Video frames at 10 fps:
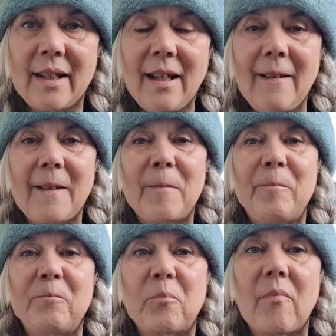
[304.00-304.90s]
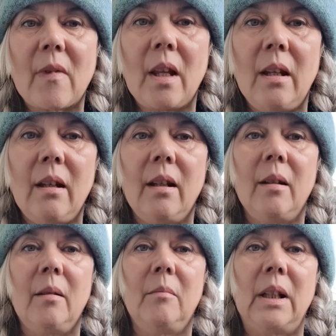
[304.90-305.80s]
that.
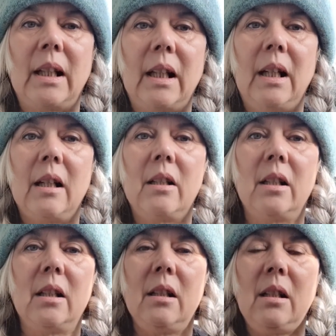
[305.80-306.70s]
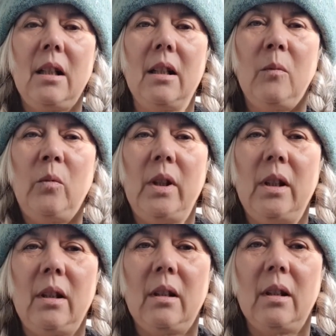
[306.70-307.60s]
My cardigan, I'm
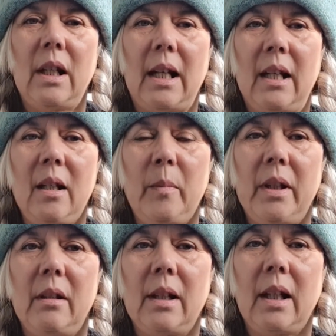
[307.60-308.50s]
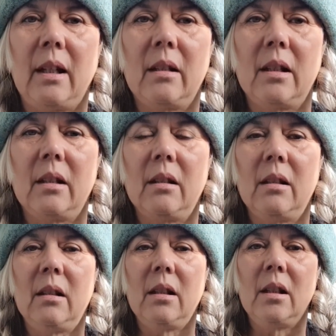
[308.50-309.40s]
wearing the Annabelle cardigan.
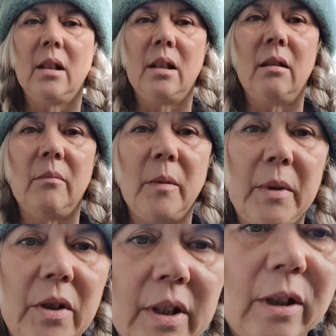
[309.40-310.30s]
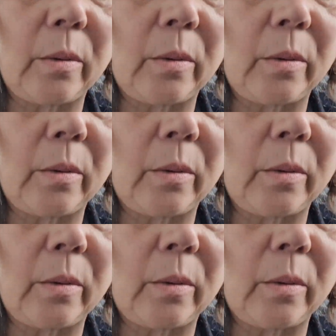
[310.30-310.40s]
I'll maybe just